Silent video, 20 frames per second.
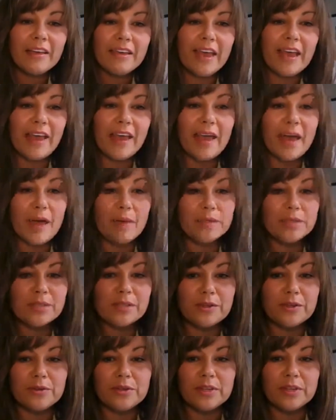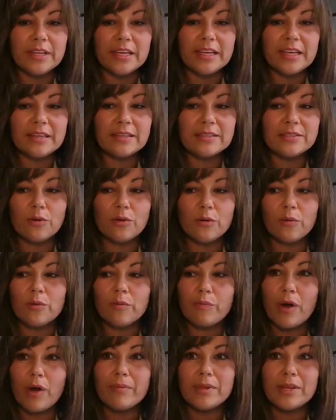Yeah, absolutely.
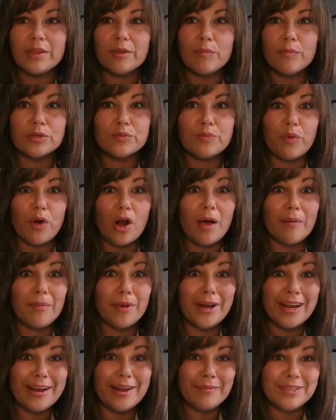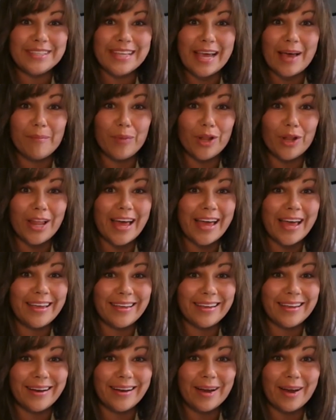So probably the most prominent example
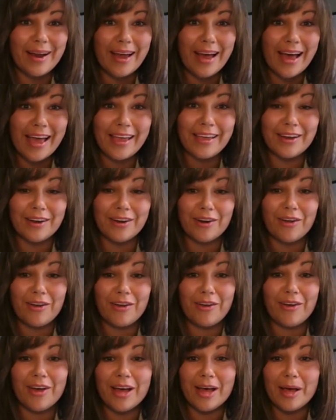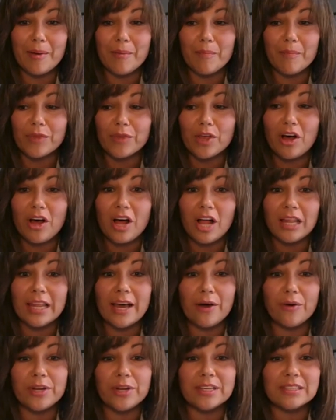I can I can um,
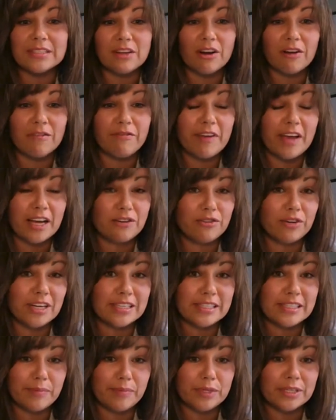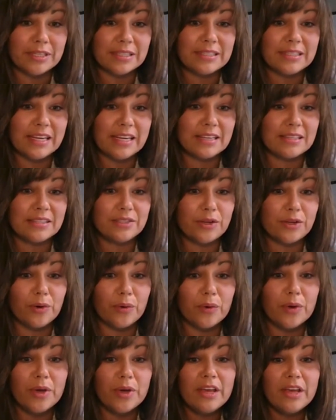call out is our factory acceptance test.
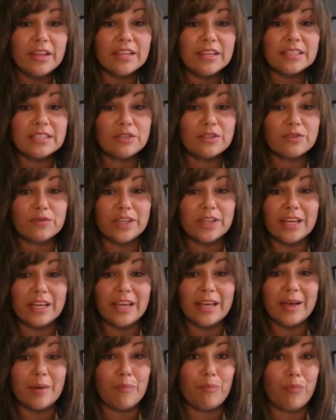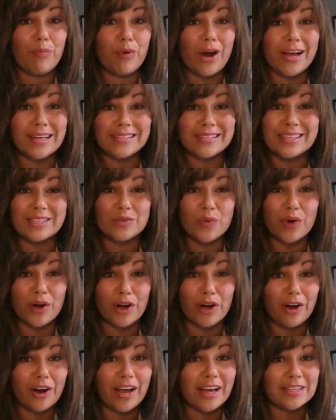So this is really a process
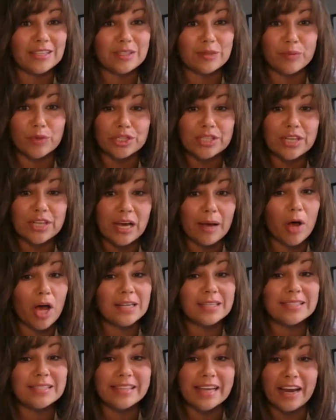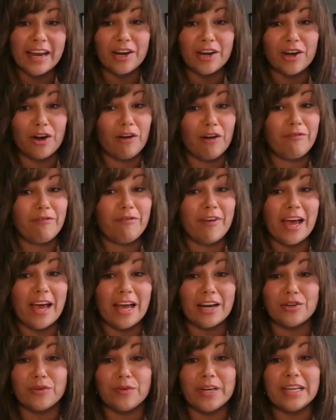where customers come on site in our
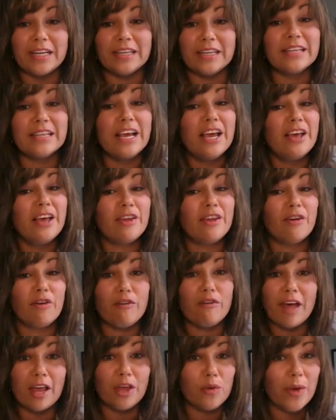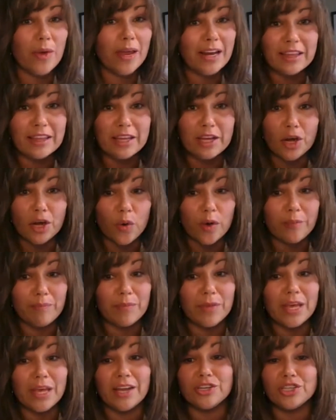factories. They're evaluating the
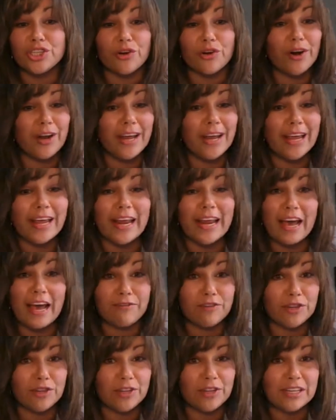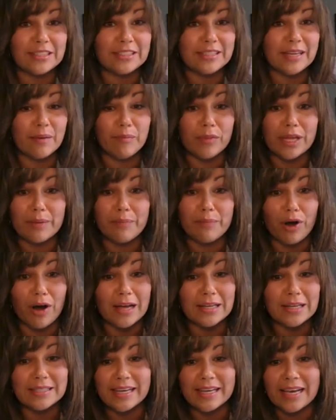equipment during and after the assembly
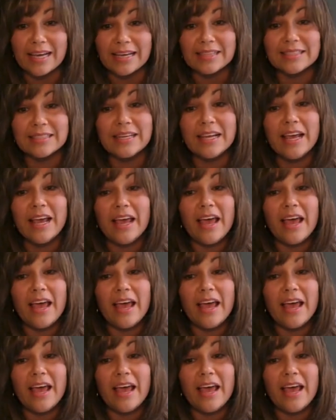process.